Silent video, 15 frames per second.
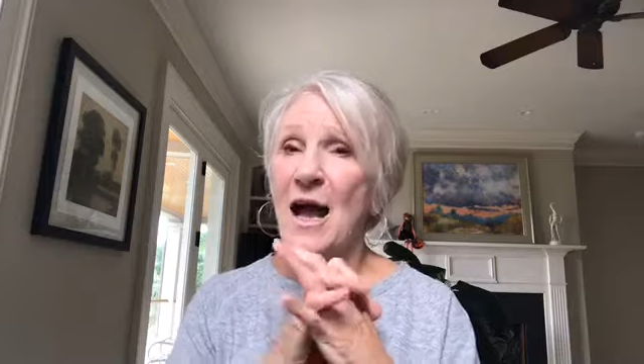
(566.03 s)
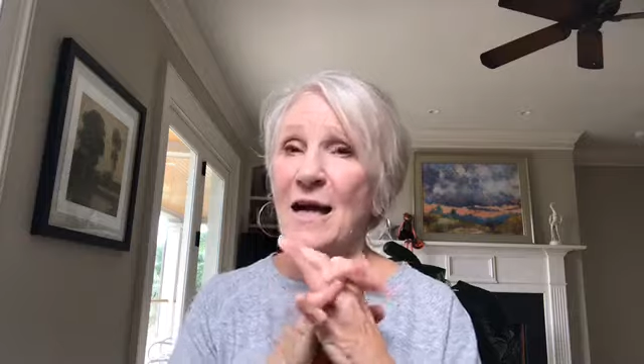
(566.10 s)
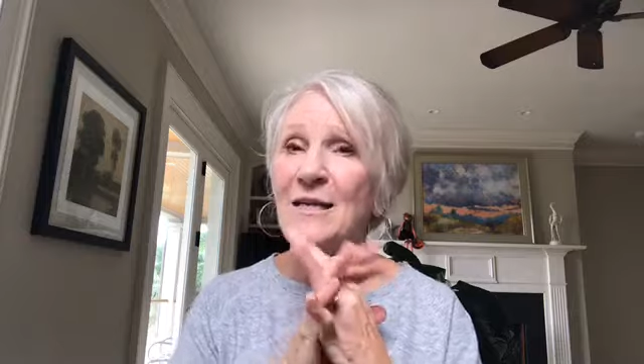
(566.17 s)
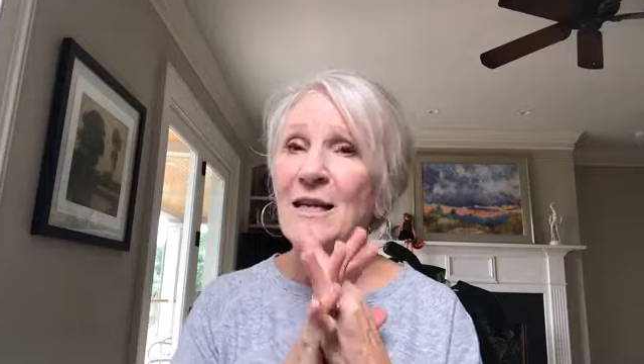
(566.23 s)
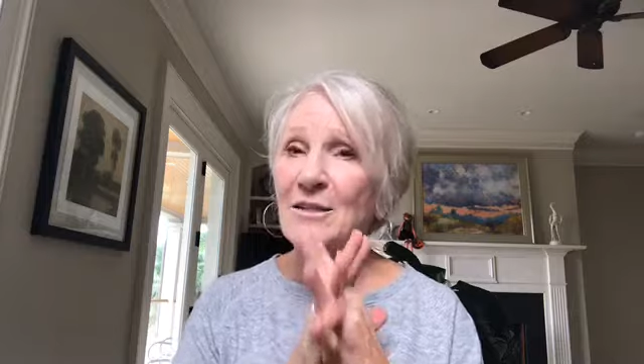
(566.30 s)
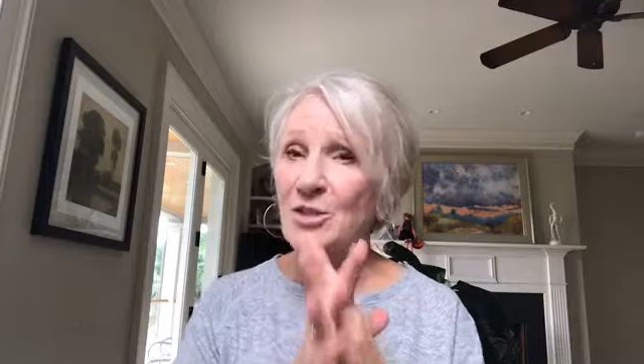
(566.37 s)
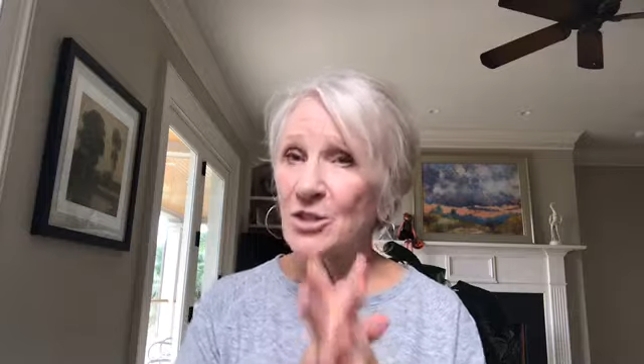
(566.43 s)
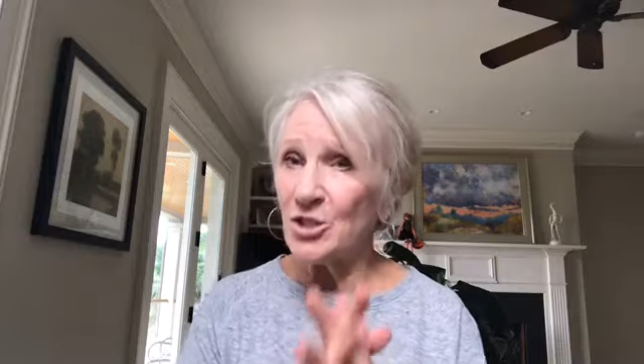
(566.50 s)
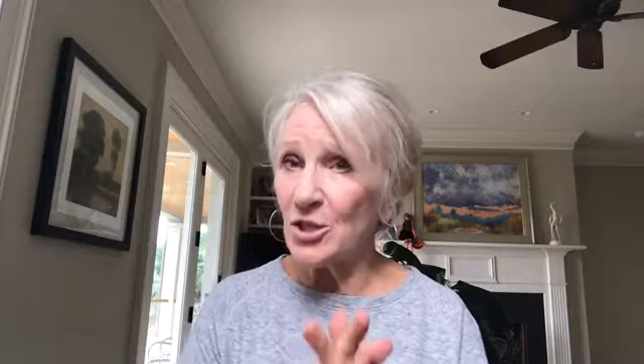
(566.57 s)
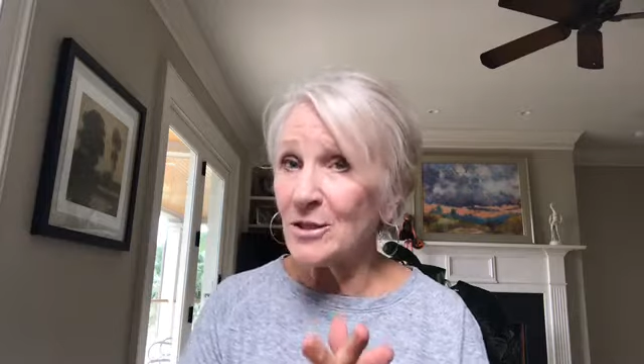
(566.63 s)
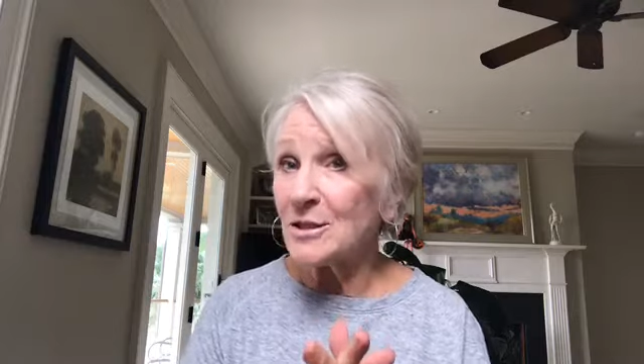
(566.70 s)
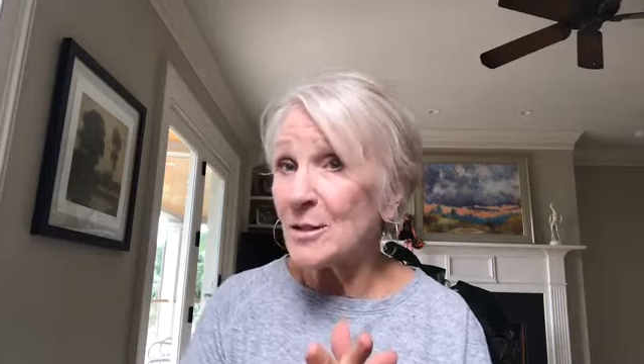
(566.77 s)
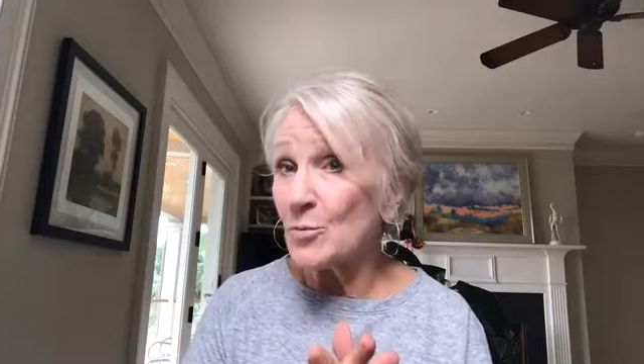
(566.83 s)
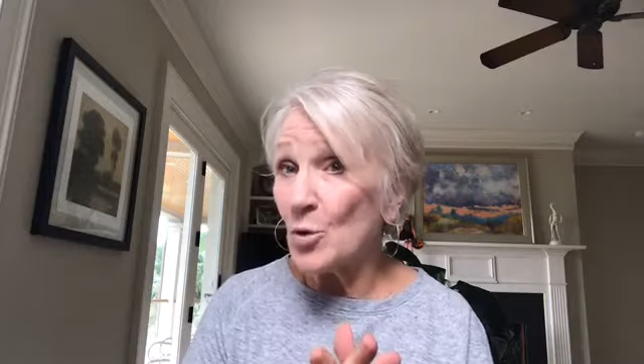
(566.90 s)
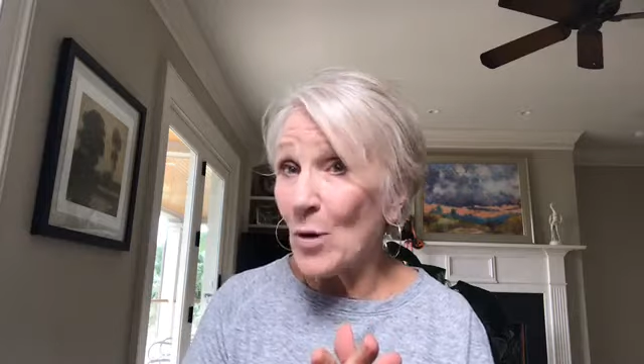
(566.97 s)
I'd like to
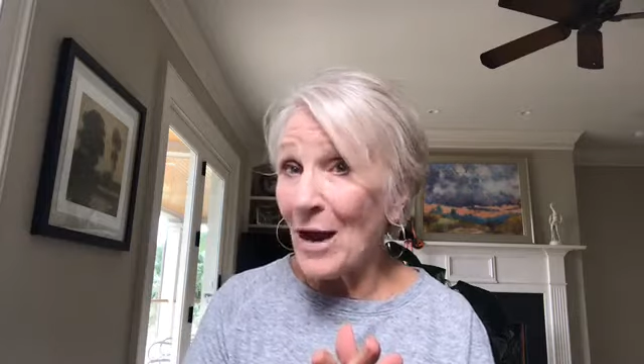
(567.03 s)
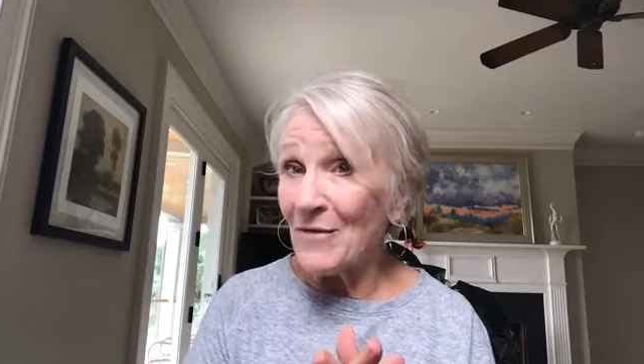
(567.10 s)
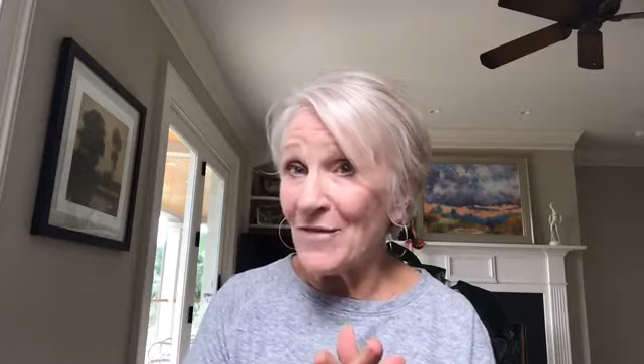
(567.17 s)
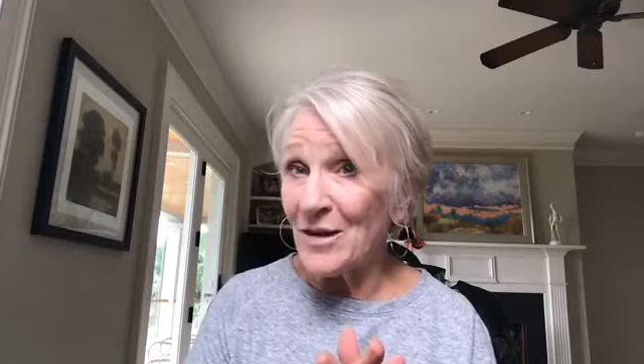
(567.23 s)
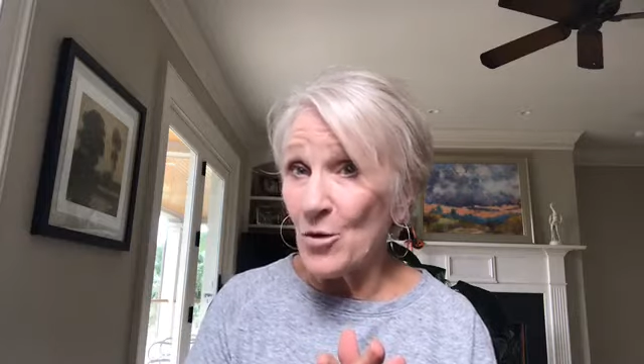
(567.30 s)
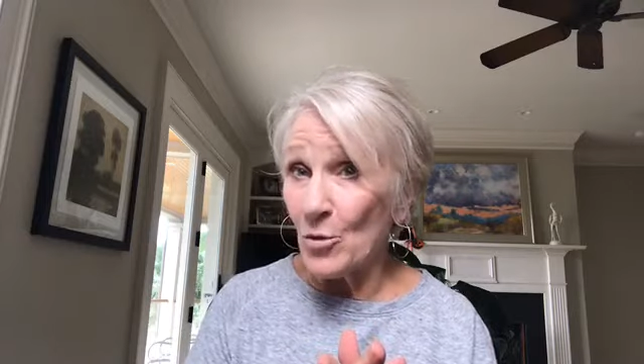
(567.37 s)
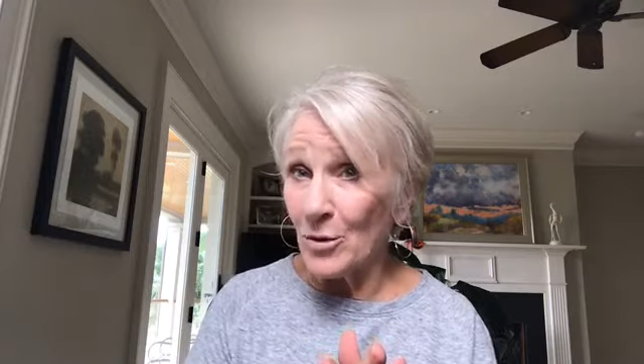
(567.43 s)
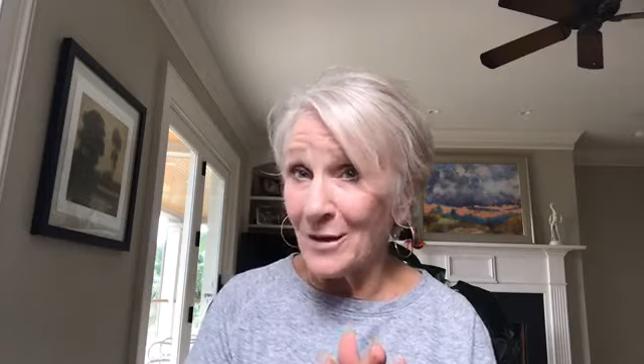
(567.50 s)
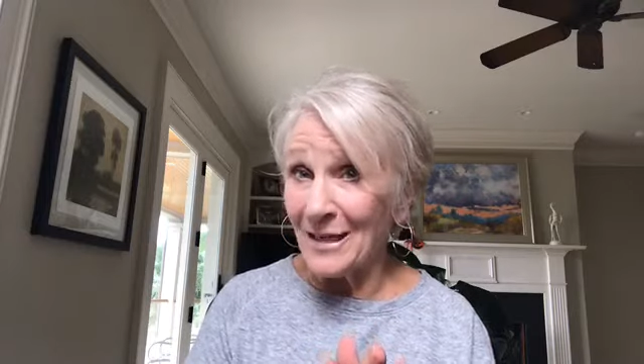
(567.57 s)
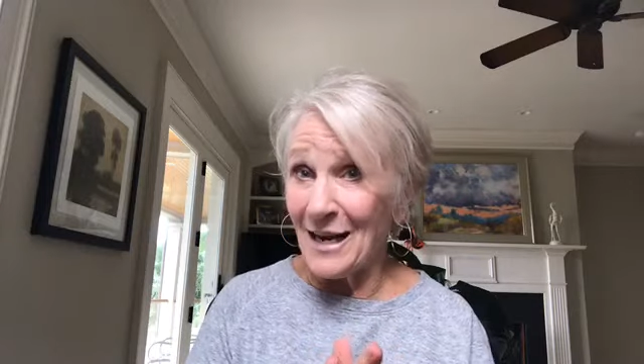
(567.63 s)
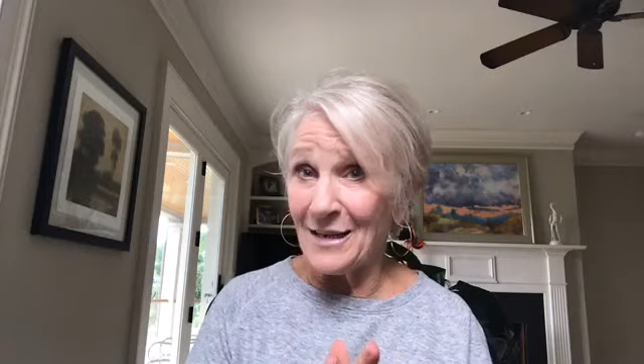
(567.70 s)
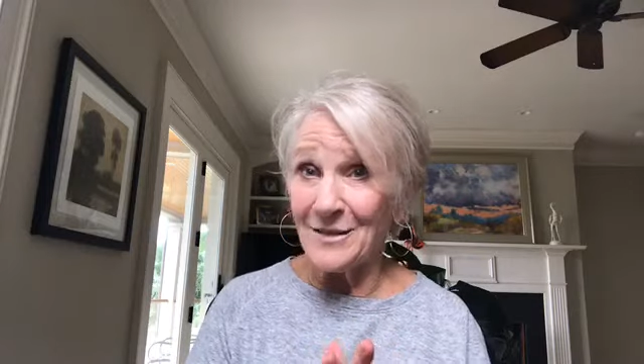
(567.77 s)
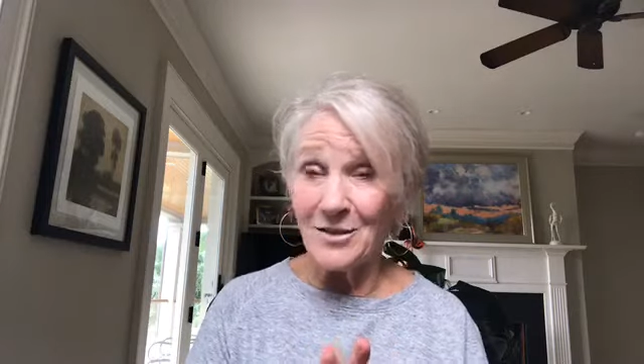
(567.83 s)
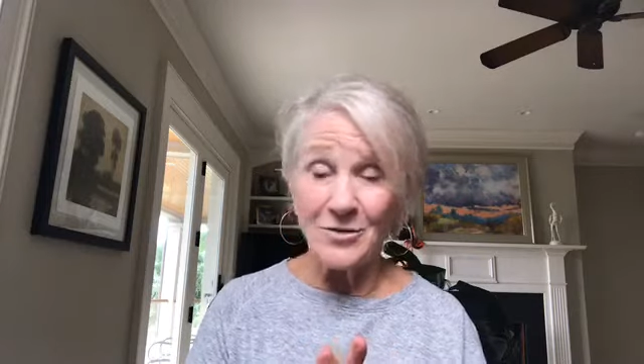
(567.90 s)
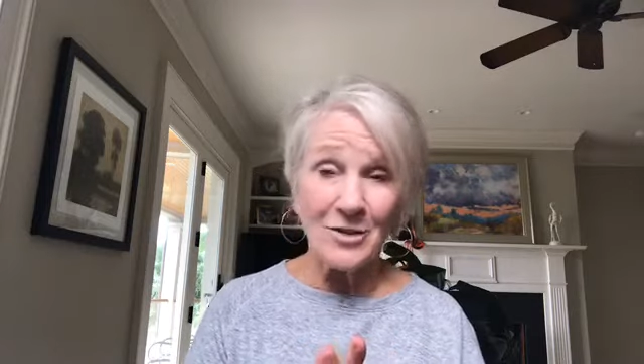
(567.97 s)
share some graphic
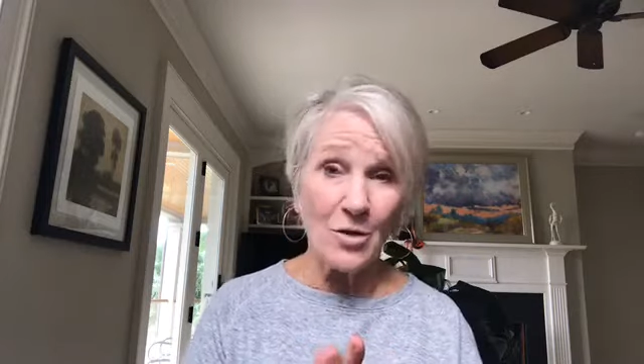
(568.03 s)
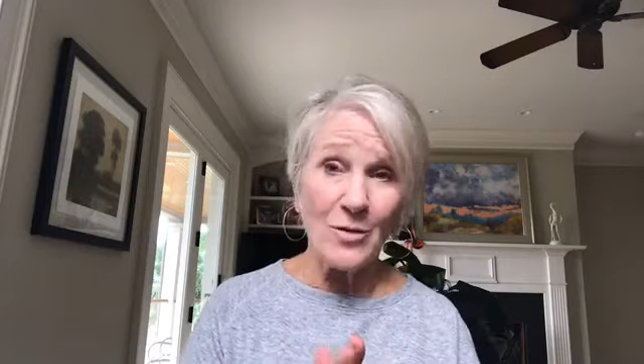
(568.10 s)
organizers.